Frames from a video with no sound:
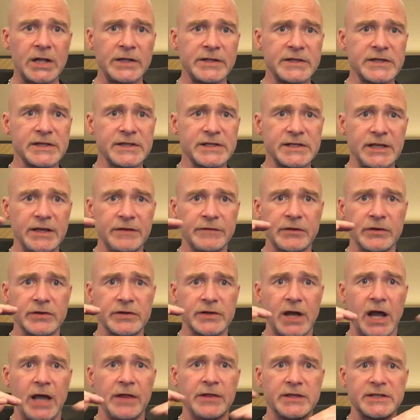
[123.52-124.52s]
to see if they're
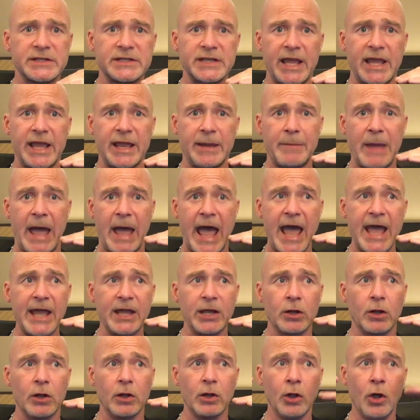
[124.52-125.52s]
on the same
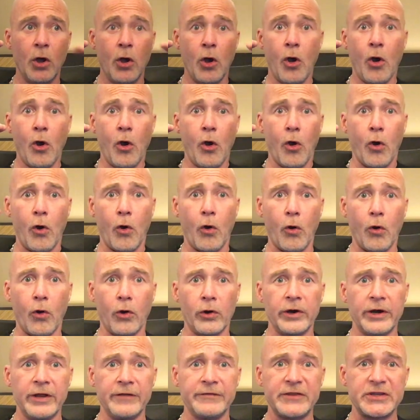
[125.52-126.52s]
angle
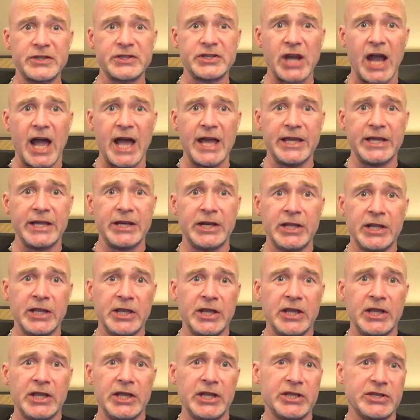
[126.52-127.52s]
or if the giant
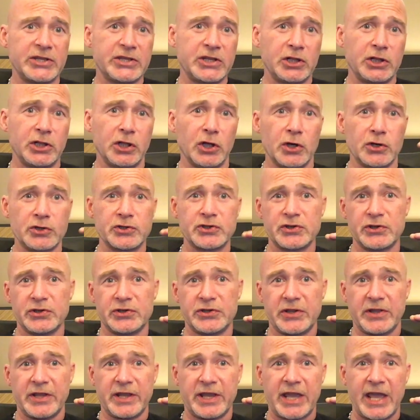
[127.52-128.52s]
is closer
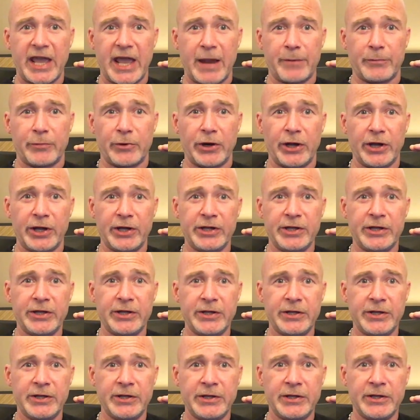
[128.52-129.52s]
to the camera
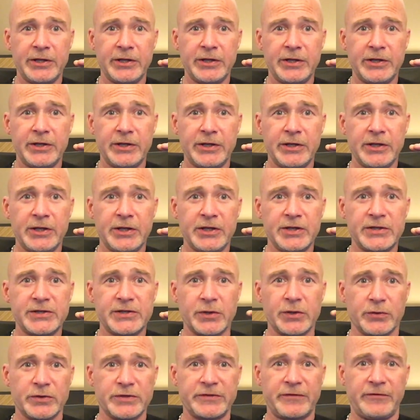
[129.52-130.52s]

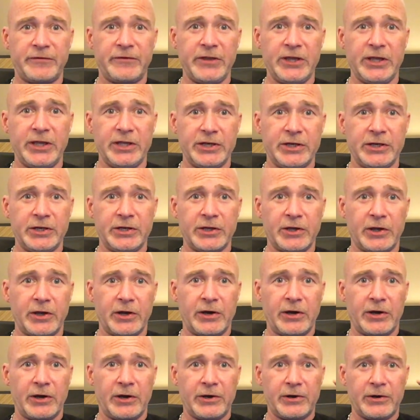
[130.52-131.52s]
so his feet
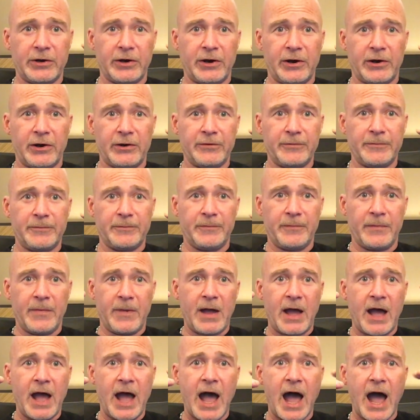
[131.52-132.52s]
are
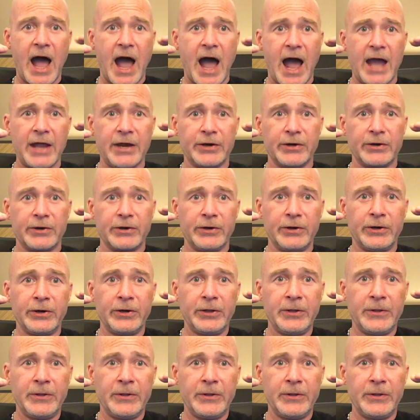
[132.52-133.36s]
higher,